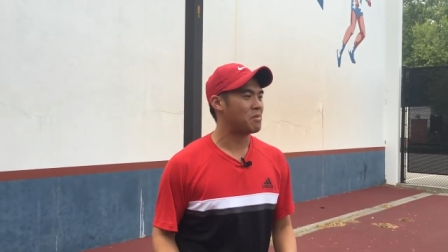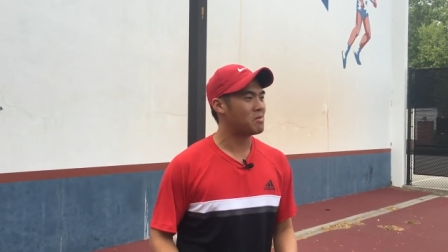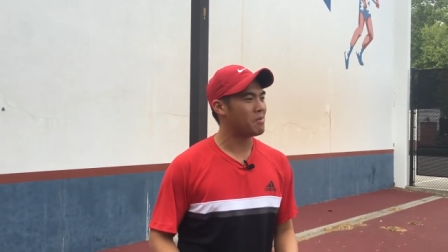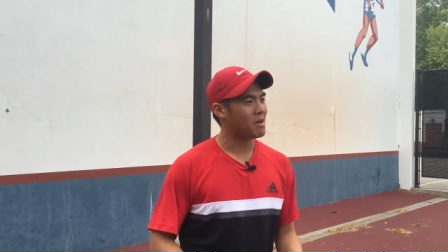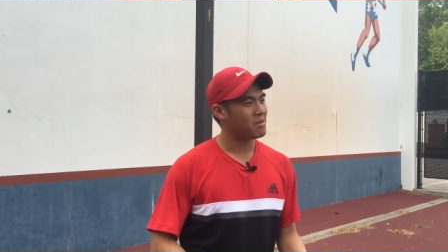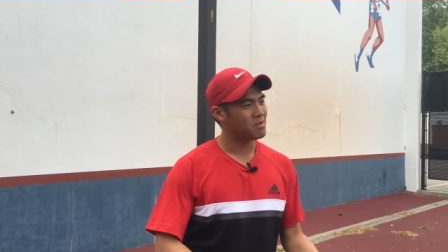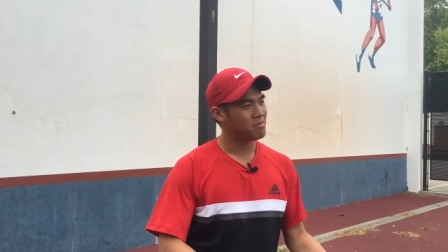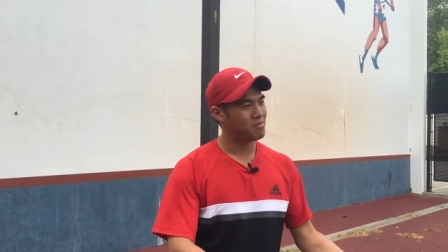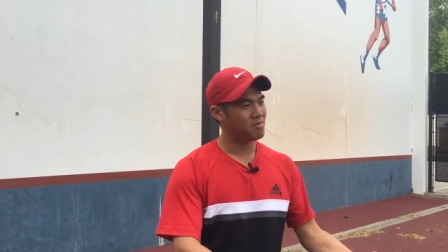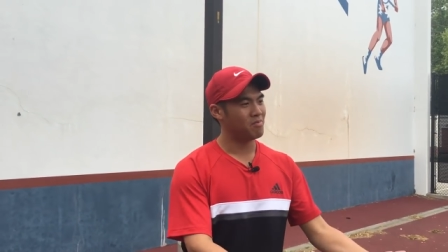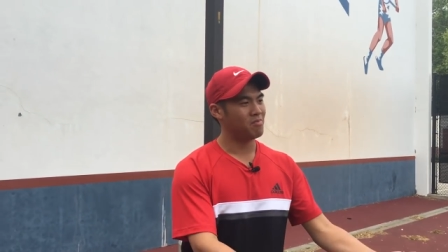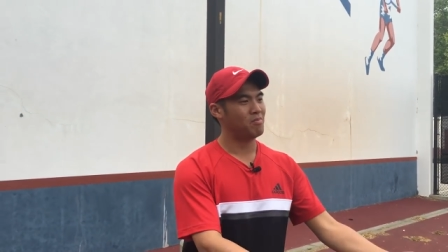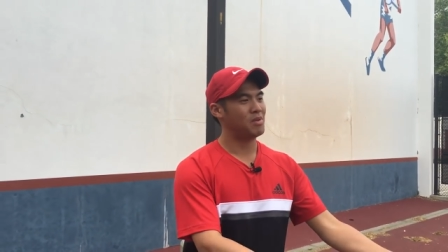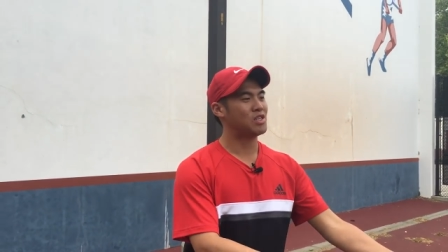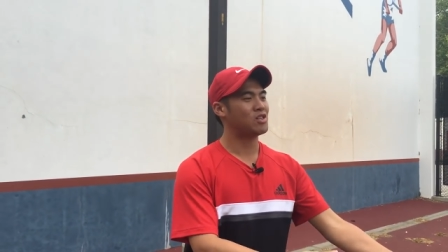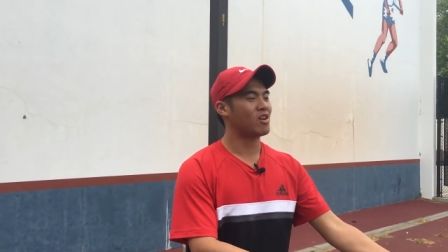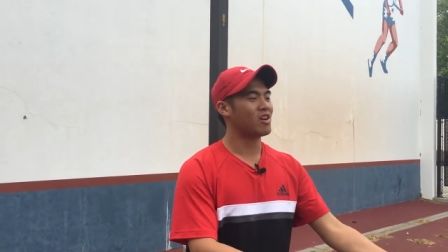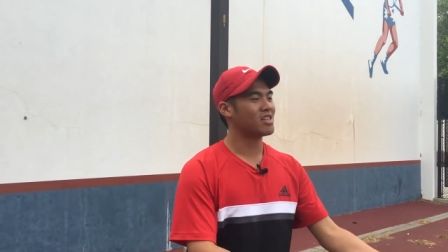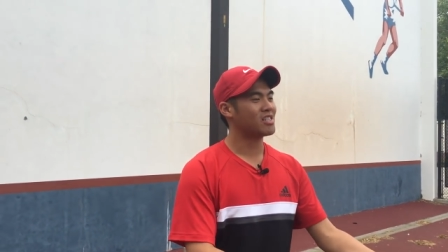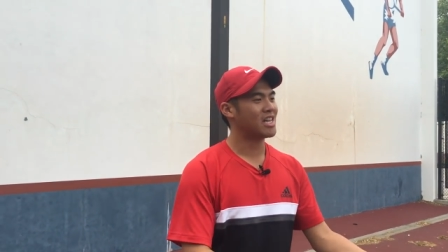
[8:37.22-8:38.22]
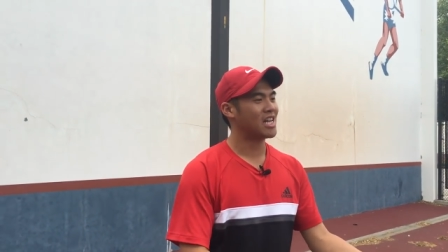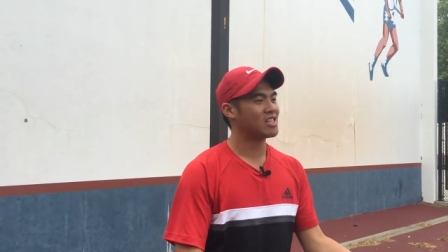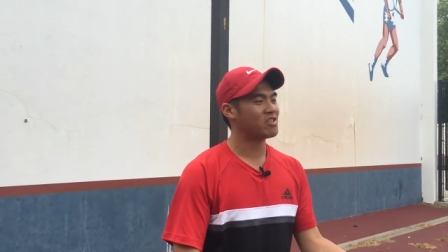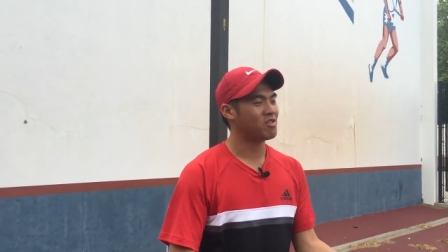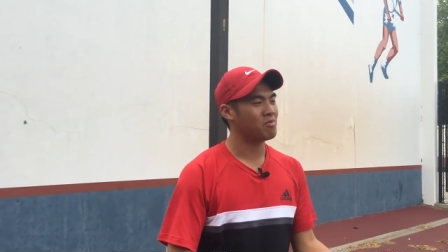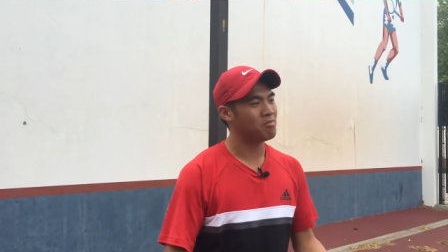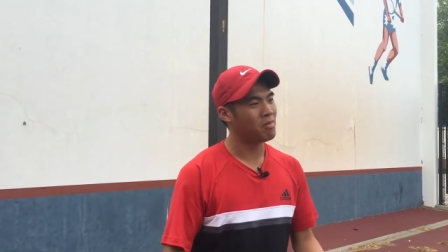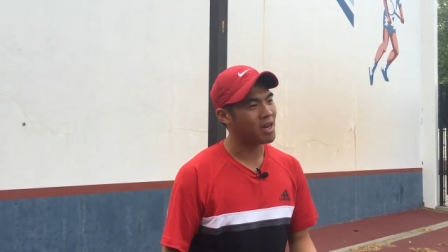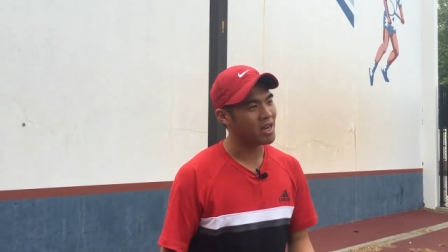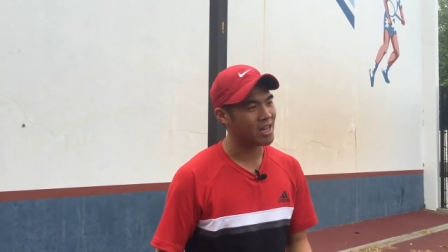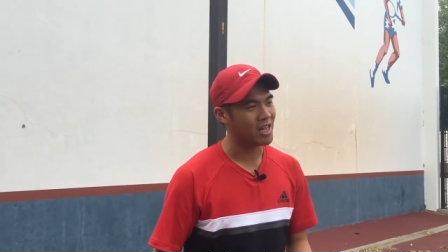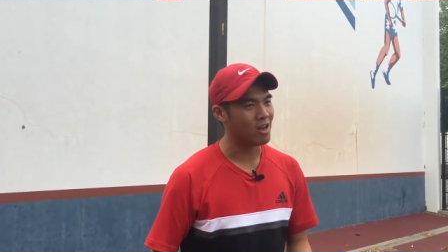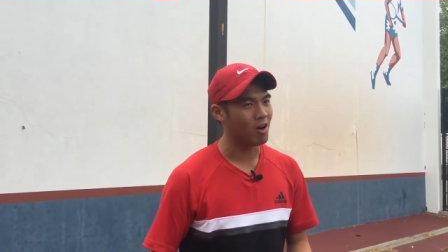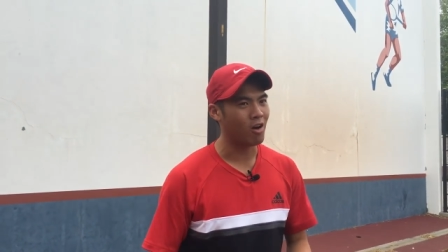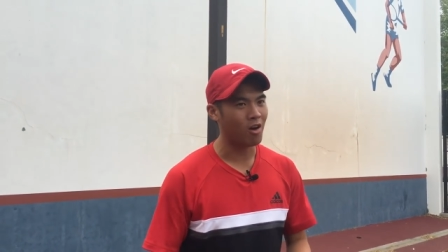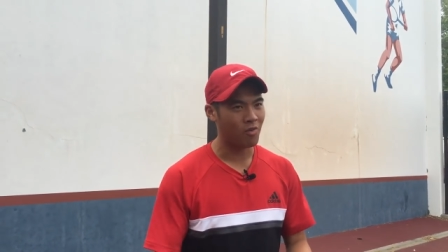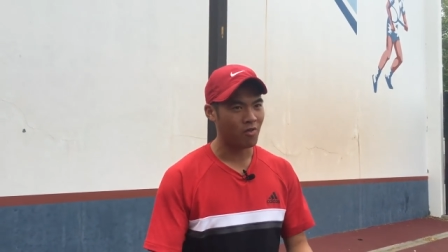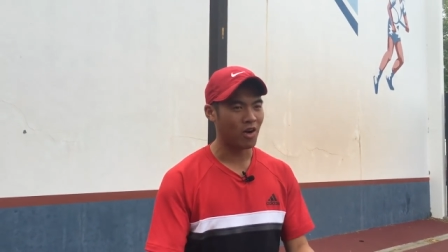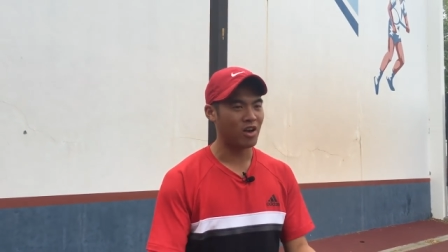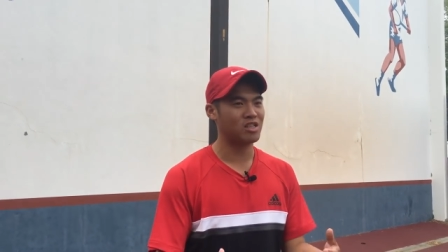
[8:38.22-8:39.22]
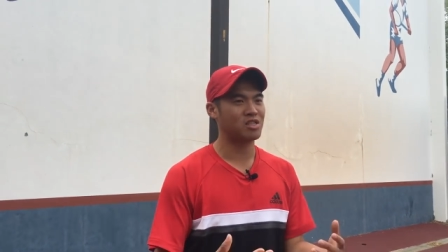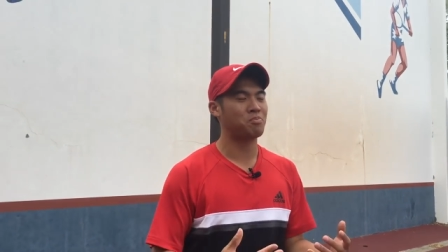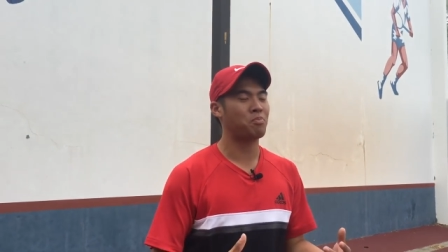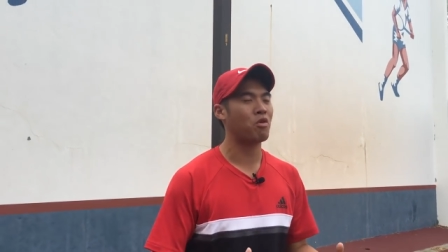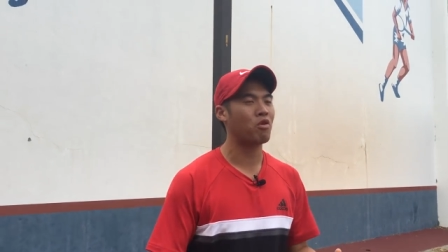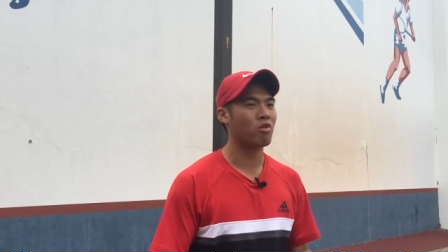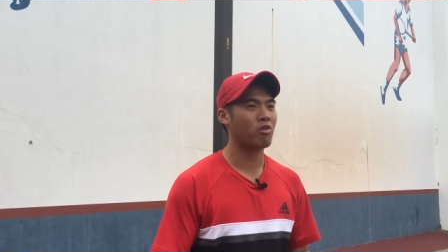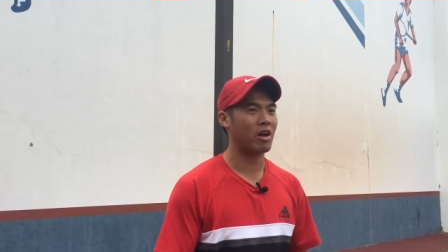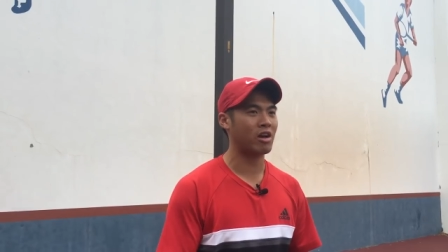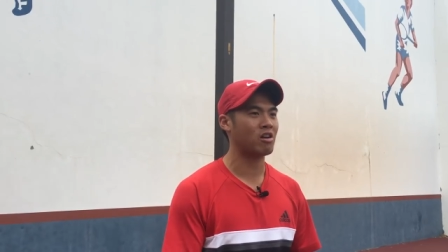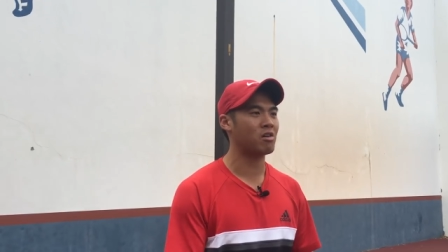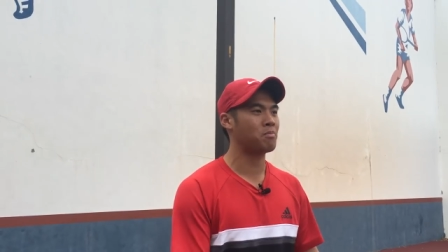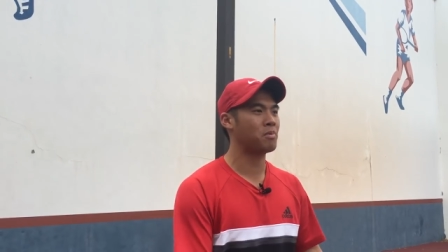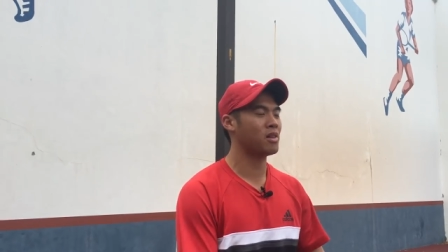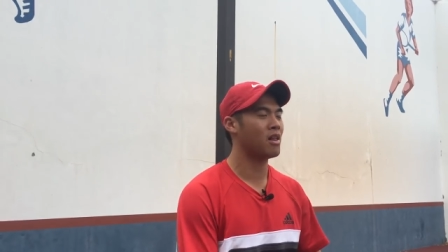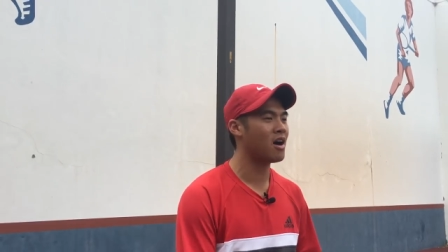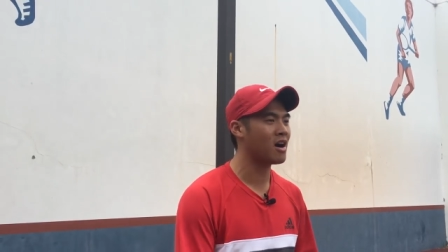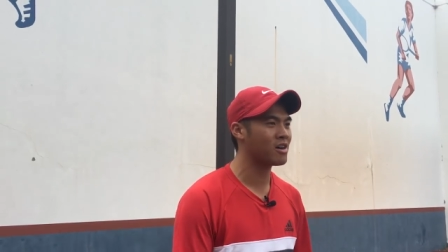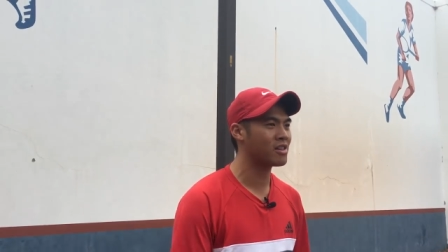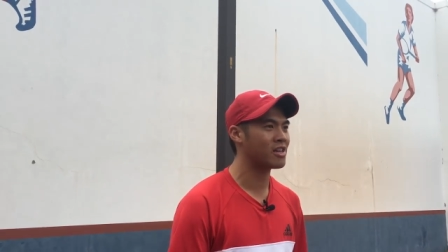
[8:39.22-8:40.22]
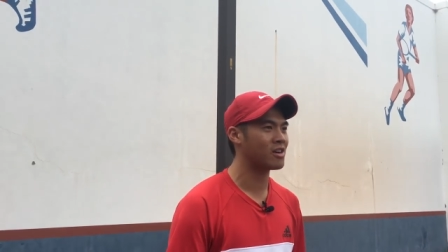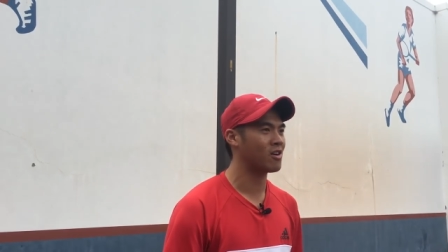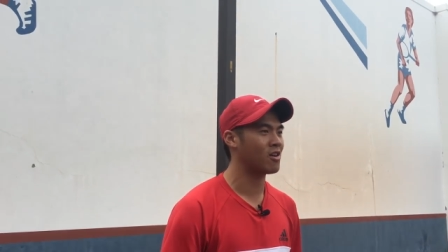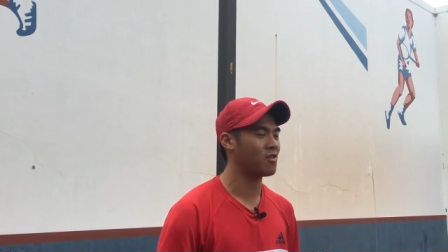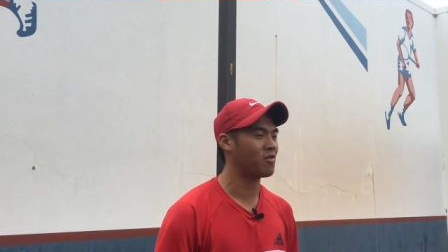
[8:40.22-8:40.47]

you might be drawing status from money. Oh, if I was poor, I don't belong there.